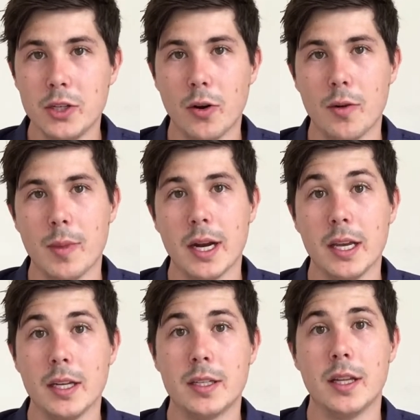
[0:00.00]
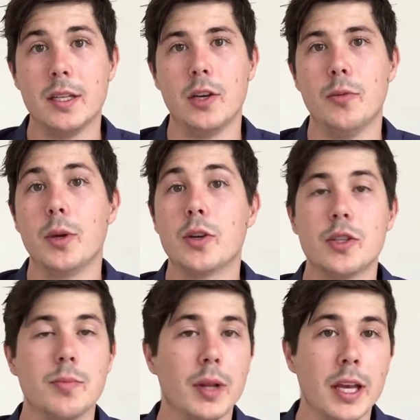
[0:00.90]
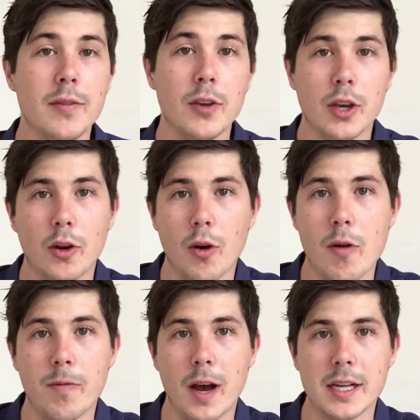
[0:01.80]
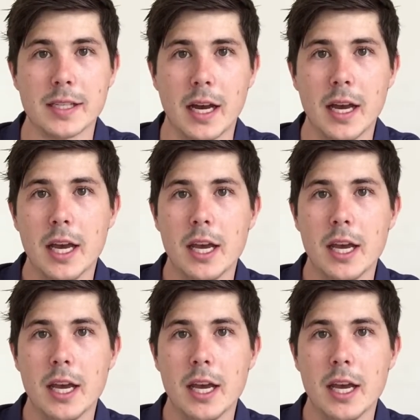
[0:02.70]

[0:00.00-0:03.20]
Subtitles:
your own money into the deal because you believe you can grow faster